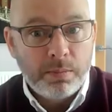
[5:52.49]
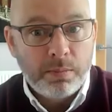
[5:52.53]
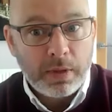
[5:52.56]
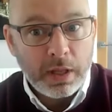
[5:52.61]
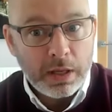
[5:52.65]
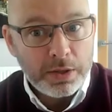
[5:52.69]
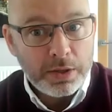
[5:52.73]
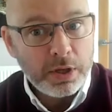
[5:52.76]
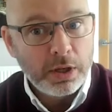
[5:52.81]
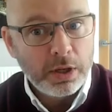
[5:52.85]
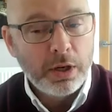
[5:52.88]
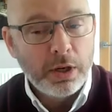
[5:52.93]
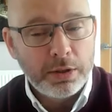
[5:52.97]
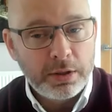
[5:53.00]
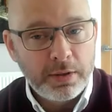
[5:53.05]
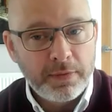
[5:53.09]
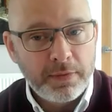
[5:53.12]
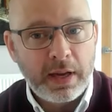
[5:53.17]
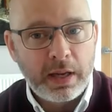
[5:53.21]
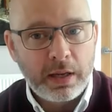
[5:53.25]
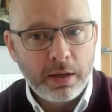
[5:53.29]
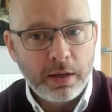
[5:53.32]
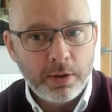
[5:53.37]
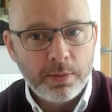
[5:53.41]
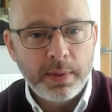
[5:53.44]
there's a lot of
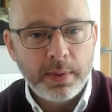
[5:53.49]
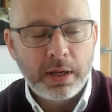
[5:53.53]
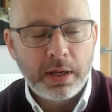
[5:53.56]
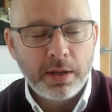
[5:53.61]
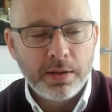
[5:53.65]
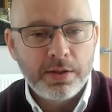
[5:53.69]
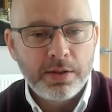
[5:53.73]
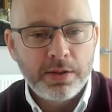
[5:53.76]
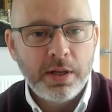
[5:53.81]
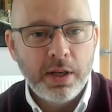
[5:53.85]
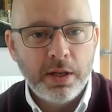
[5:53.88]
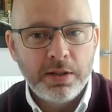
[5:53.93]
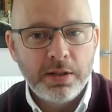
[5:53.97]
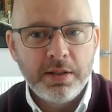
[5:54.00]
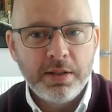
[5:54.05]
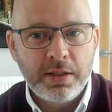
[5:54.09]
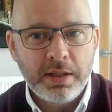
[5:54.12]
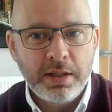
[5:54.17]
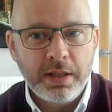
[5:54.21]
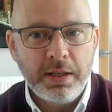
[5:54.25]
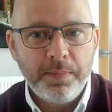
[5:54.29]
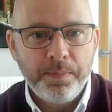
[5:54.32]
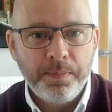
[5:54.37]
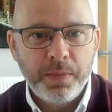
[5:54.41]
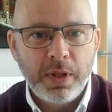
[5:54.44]
economic
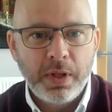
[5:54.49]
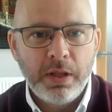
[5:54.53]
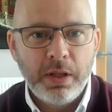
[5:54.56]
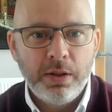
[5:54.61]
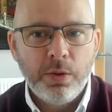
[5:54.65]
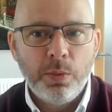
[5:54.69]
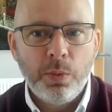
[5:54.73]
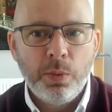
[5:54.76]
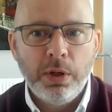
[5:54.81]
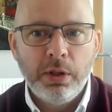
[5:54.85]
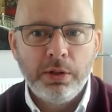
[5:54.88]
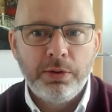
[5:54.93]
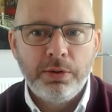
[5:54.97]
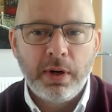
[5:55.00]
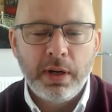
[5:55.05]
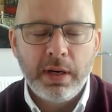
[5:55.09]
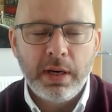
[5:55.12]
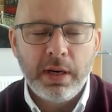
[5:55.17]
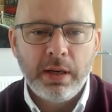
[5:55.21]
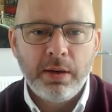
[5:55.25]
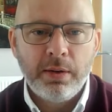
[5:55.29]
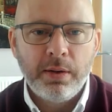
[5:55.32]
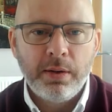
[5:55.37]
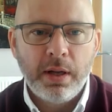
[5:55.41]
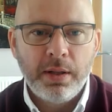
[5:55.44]
uncertainty in the world right
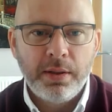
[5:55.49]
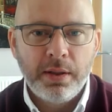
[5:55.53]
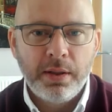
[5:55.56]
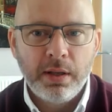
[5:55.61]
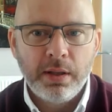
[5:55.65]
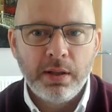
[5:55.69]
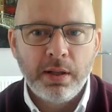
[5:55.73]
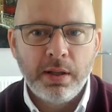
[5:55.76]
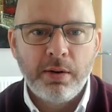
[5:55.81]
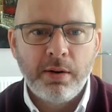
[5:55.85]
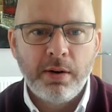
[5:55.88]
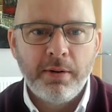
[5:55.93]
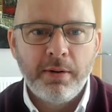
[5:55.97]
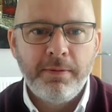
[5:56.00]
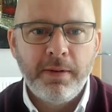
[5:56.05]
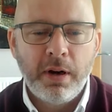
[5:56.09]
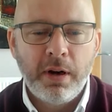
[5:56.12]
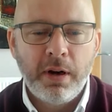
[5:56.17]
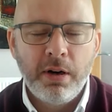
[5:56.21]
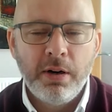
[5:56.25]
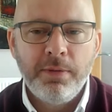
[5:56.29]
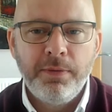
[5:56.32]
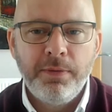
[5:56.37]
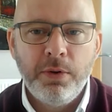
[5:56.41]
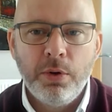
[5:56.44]
now. I think there are
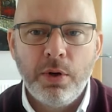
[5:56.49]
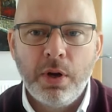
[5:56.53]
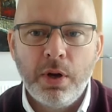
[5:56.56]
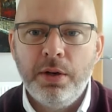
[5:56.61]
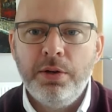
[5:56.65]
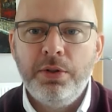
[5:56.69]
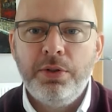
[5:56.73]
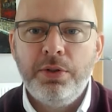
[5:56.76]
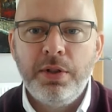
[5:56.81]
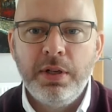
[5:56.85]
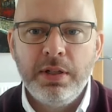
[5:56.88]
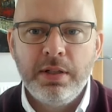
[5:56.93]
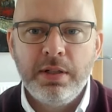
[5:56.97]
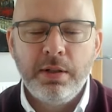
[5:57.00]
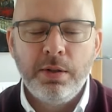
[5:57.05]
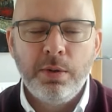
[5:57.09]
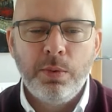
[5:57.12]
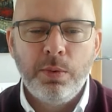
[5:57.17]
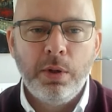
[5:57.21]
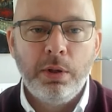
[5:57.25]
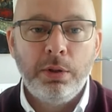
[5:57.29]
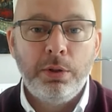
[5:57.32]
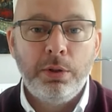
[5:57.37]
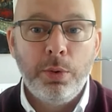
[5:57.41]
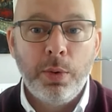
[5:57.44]
very few countries in the
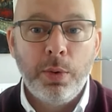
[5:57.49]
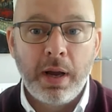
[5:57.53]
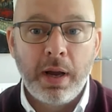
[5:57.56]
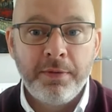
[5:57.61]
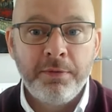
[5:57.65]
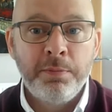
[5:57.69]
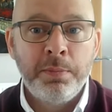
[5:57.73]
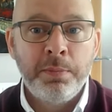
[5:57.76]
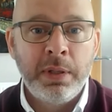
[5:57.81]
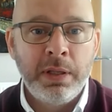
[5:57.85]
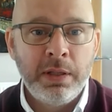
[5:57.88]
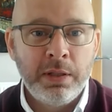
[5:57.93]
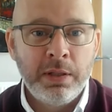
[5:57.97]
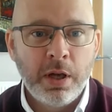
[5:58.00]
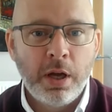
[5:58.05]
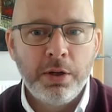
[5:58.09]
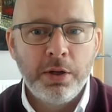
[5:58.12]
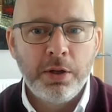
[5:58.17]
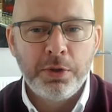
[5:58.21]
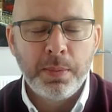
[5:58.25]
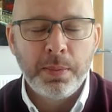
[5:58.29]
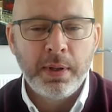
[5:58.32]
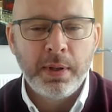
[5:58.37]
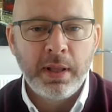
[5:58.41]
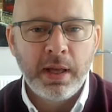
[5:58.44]
world who haven't been
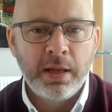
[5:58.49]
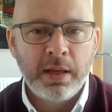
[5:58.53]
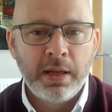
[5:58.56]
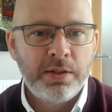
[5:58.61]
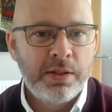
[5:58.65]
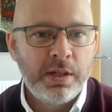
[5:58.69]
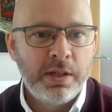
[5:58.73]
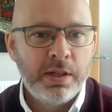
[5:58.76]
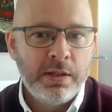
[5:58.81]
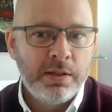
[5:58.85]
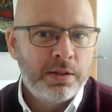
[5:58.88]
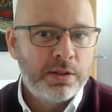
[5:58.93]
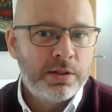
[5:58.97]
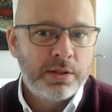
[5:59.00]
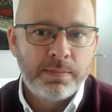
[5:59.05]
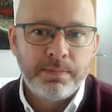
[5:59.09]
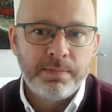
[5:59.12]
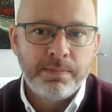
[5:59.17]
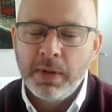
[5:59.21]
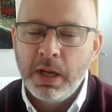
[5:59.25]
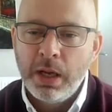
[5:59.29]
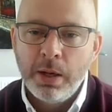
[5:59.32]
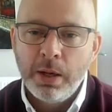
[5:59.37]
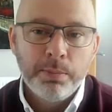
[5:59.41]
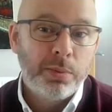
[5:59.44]
touched by that since,
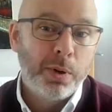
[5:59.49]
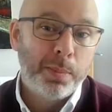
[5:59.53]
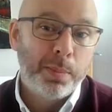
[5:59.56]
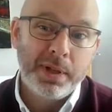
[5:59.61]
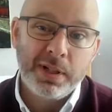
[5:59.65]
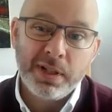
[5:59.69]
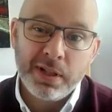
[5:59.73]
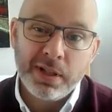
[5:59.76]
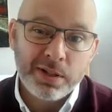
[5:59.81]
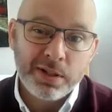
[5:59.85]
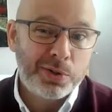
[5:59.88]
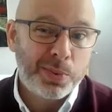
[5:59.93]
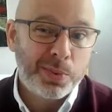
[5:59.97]
probably since